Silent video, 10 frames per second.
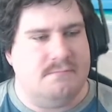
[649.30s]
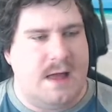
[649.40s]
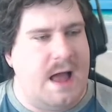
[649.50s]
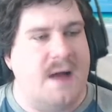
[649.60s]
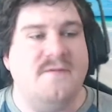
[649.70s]

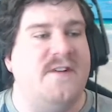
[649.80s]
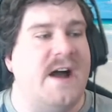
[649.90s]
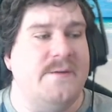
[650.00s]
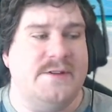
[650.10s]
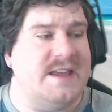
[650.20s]
I'm
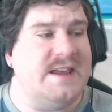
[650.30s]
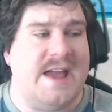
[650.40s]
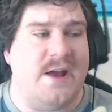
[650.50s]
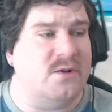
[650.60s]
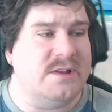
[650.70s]
fine with DK
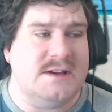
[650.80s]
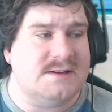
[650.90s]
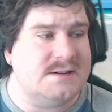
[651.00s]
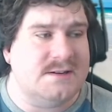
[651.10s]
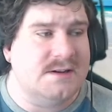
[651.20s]

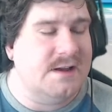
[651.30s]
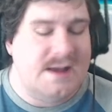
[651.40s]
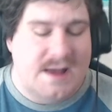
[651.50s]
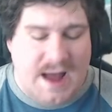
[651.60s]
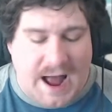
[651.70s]
Oldies.
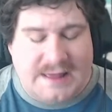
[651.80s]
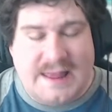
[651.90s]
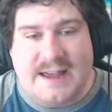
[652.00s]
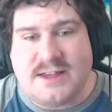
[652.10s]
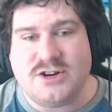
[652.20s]
I
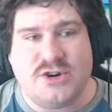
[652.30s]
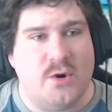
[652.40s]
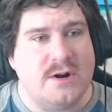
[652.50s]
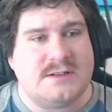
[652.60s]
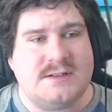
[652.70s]
like their
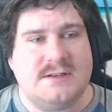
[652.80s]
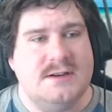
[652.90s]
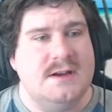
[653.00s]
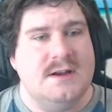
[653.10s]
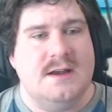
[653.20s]
shorts.
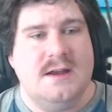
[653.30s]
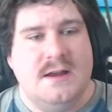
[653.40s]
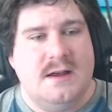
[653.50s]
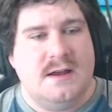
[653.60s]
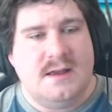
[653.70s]

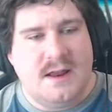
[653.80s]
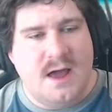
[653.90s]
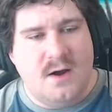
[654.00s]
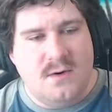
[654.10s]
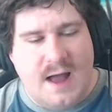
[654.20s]
You
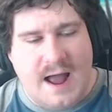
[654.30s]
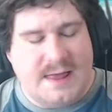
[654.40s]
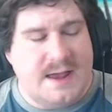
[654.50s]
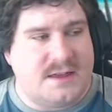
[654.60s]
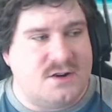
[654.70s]
know, I
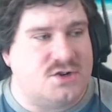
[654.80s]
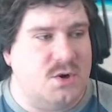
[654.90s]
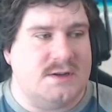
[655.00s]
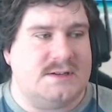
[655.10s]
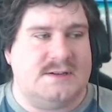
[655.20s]
like their
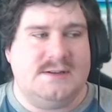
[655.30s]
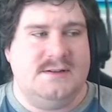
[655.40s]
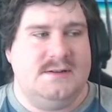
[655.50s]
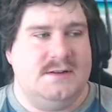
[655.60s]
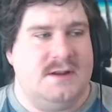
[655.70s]
shorts.
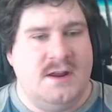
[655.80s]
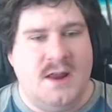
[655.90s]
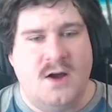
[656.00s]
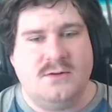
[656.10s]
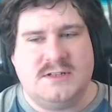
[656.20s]
You
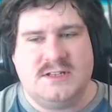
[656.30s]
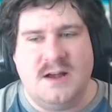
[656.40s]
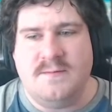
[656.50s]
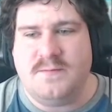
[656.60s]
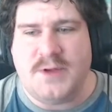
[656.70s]
know,
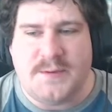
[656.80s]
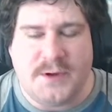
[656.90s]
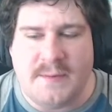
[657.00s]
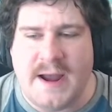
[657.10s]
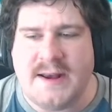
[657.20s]
some people
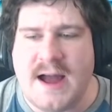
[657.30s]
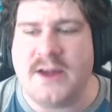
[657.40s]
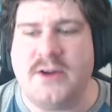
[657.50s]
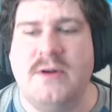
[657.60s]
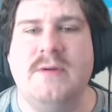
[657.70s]
might not
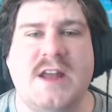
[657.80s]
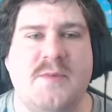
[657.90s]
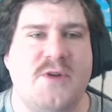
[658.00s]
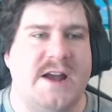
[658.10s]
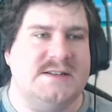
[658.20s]
agree with their
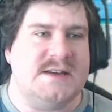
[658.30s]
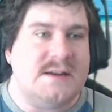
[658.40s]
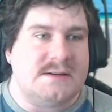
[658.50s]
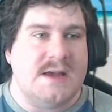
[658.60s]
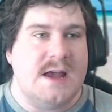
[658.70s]

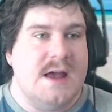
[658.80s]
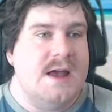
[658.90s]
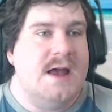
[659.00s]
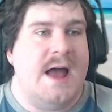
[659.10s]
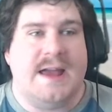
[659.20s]
pricings.
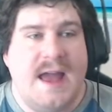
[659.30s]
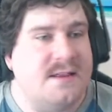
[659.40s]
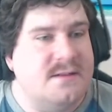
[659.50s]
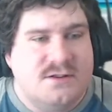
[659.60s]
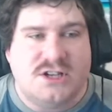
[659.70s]

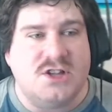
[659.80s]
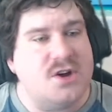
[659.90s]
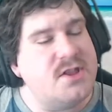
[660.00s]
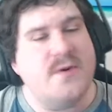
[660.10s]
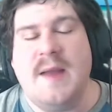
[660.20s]
Again, just look
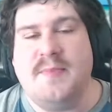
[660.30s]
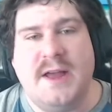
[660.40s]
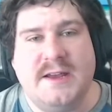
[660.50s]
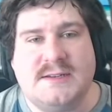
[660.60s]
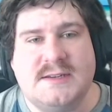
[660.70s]
in the right
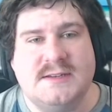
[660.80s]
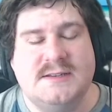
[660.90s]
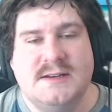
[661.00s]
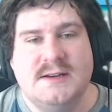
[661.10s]
places.